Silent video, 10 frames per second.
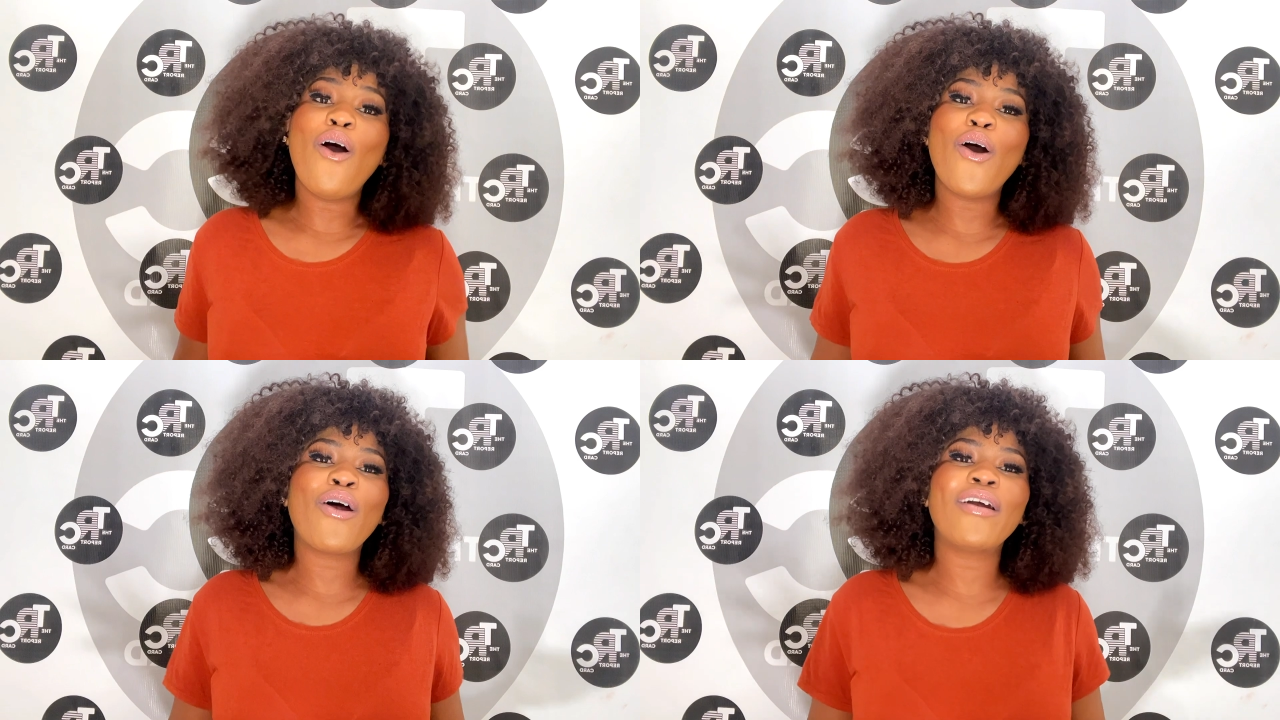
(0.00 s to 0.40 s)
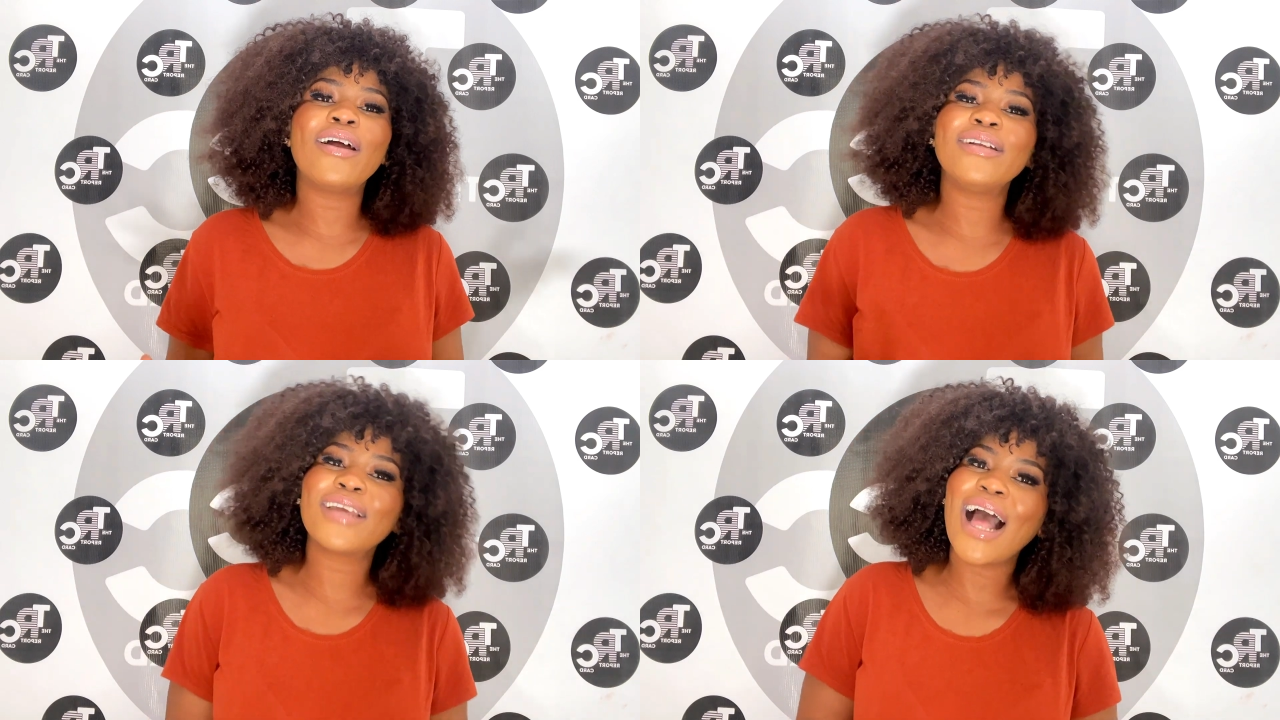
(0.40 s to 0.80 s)

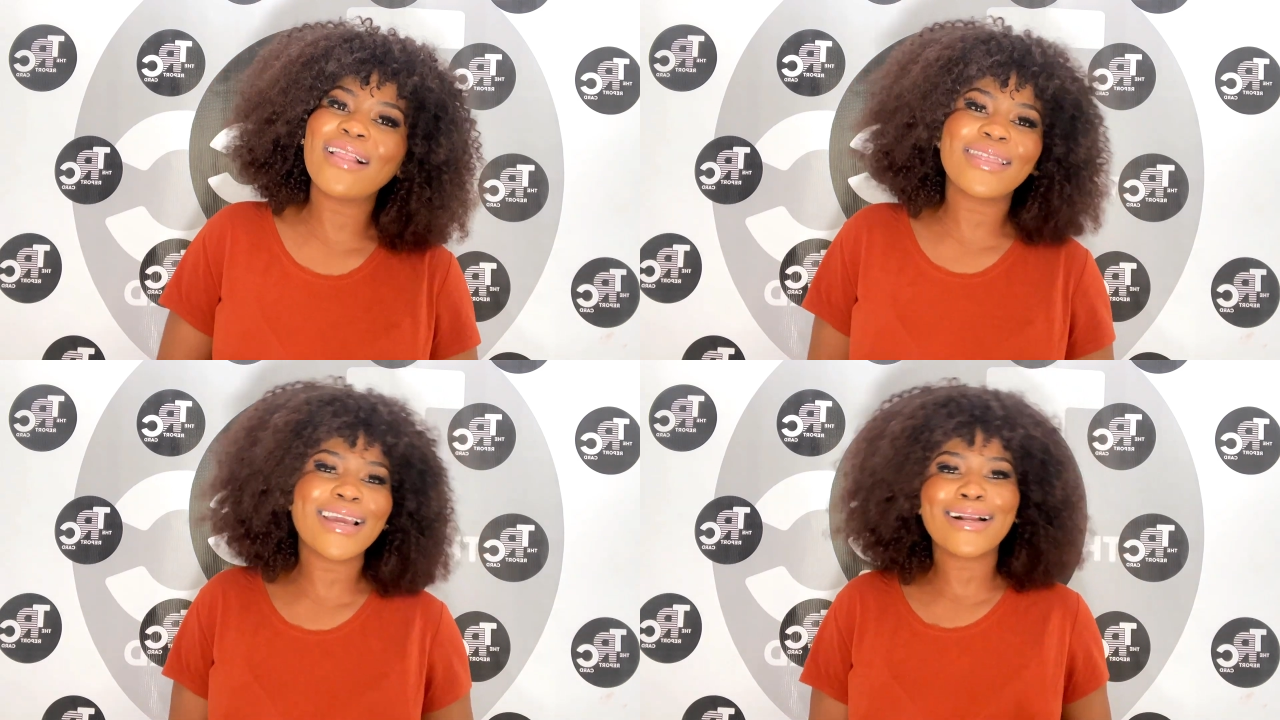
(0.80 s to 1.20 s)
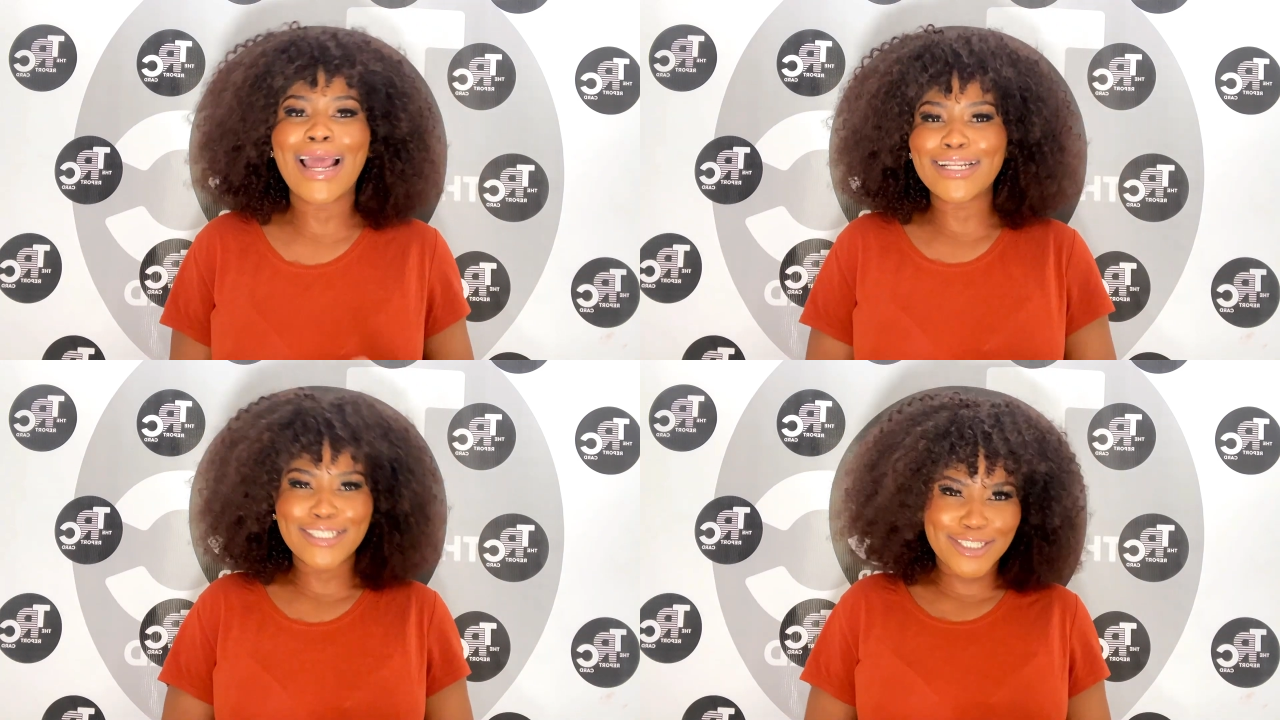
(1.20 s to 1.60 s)
Or the other thing,
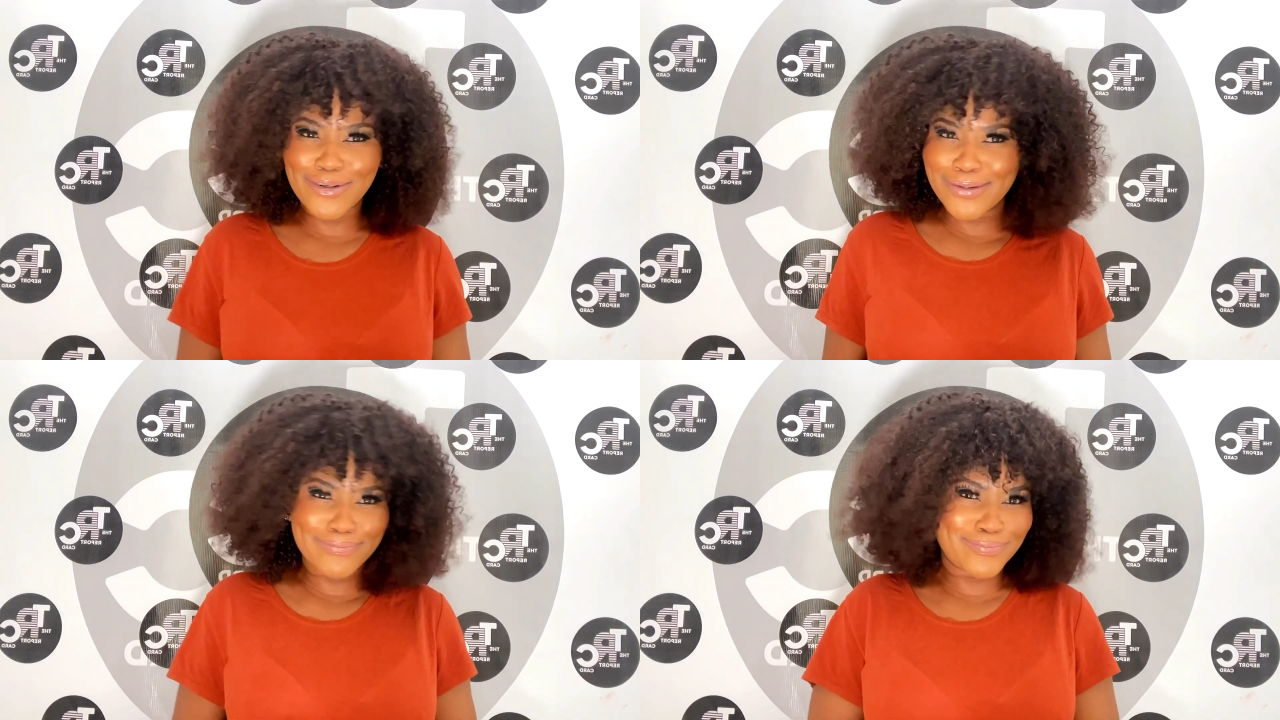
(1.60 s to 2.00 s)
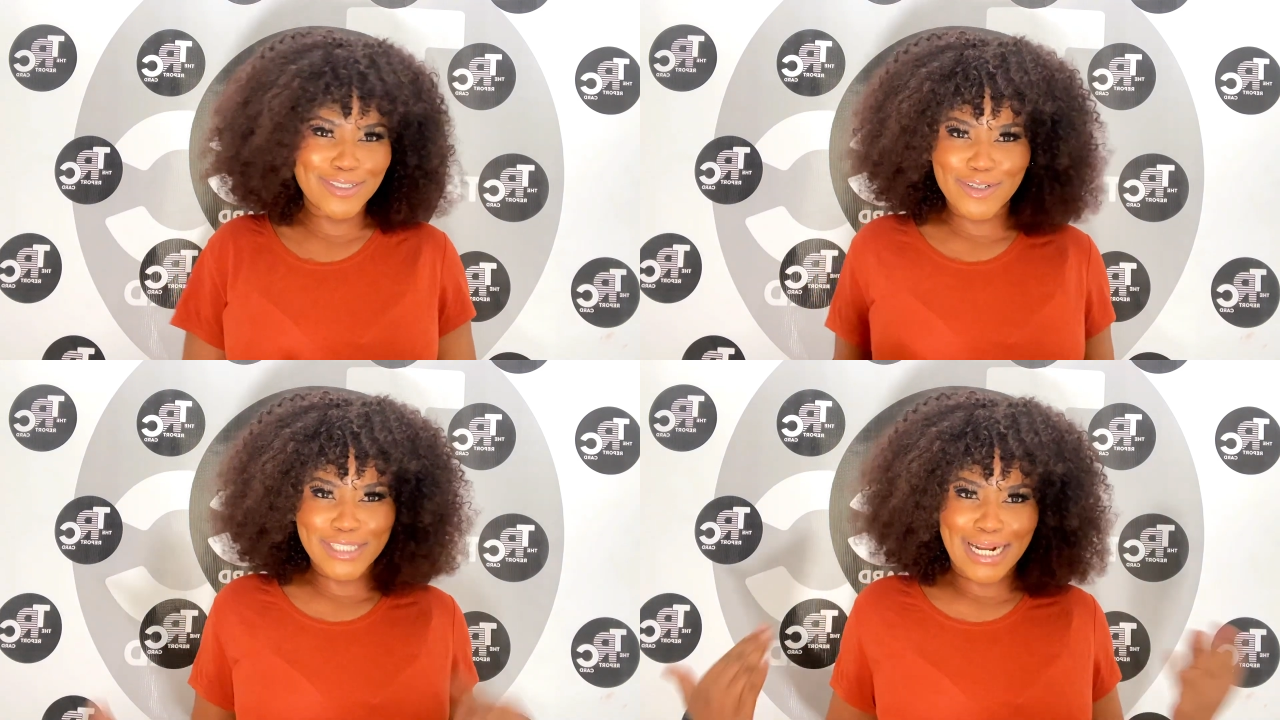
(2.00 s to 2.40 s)
like, did you,
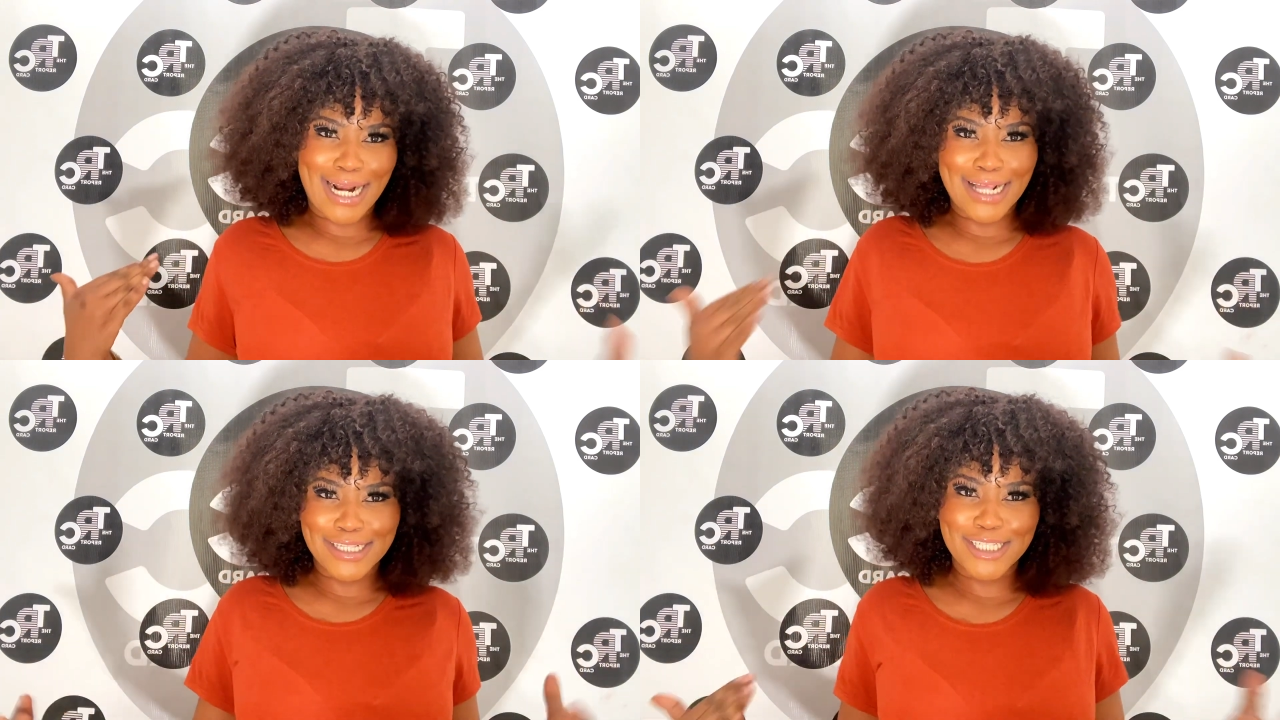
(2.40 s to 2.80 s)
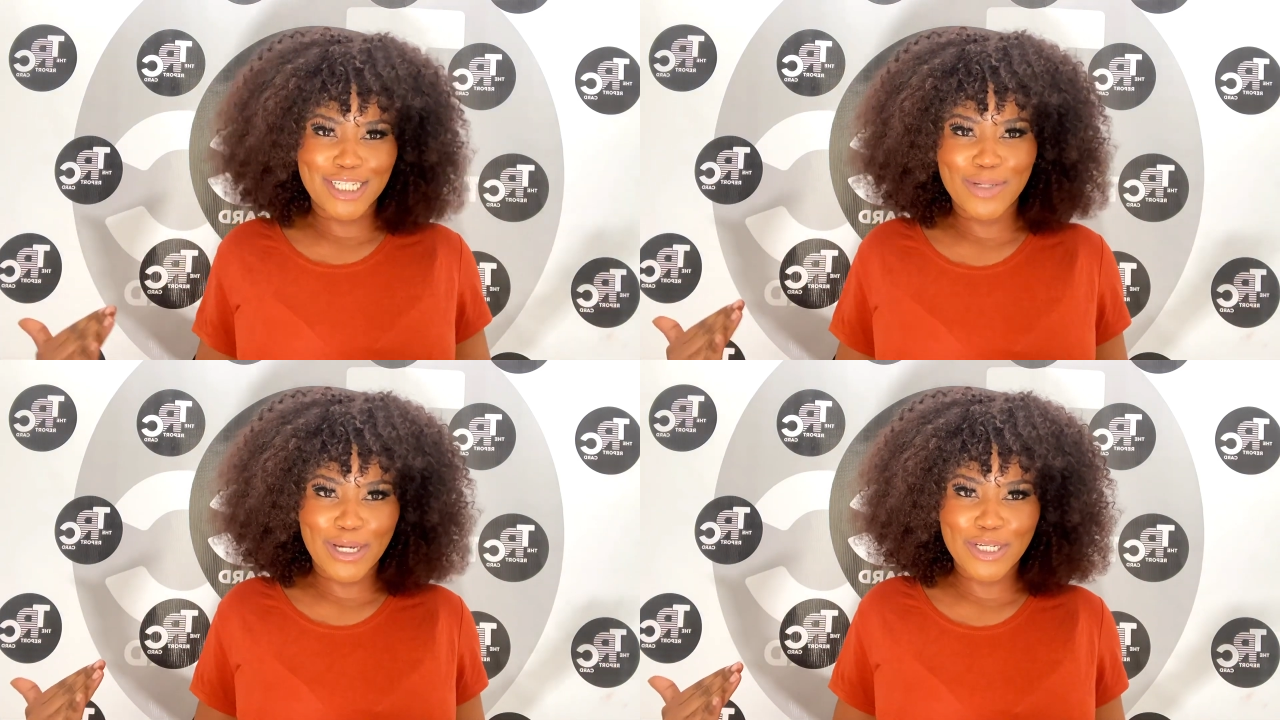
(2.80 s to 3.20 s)
you know, side-eye the
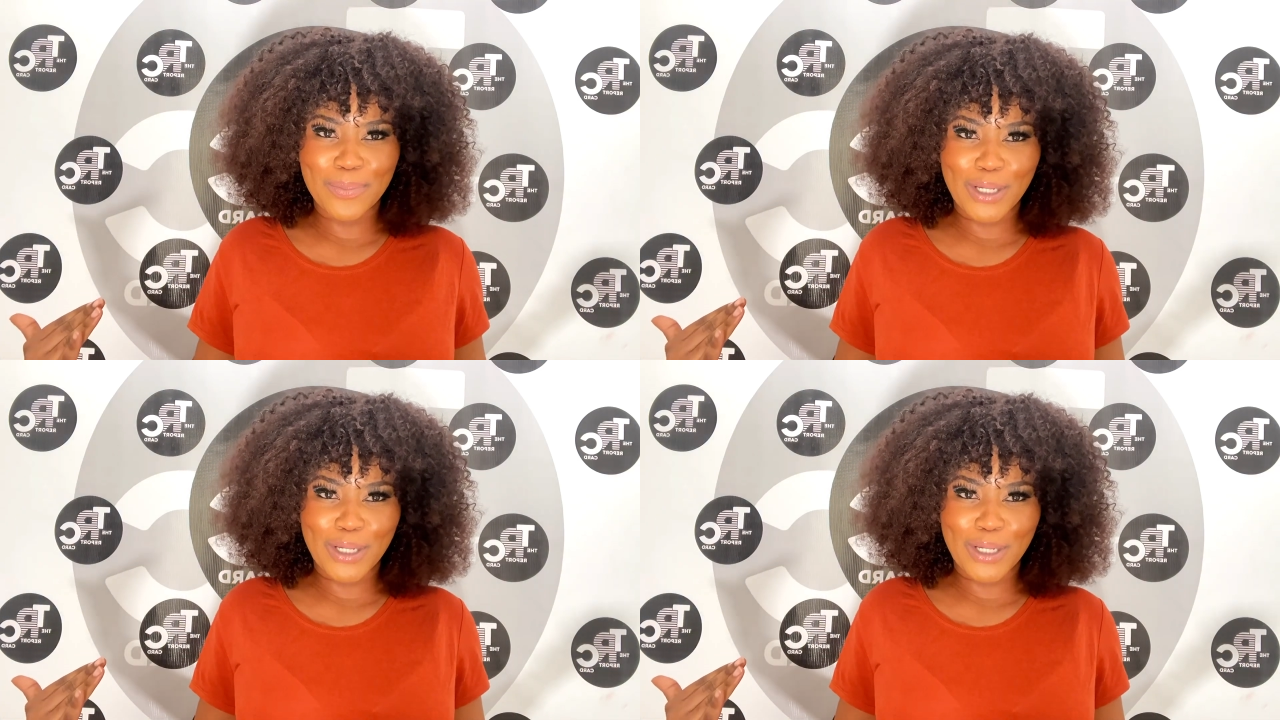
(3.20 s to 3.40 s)
situation?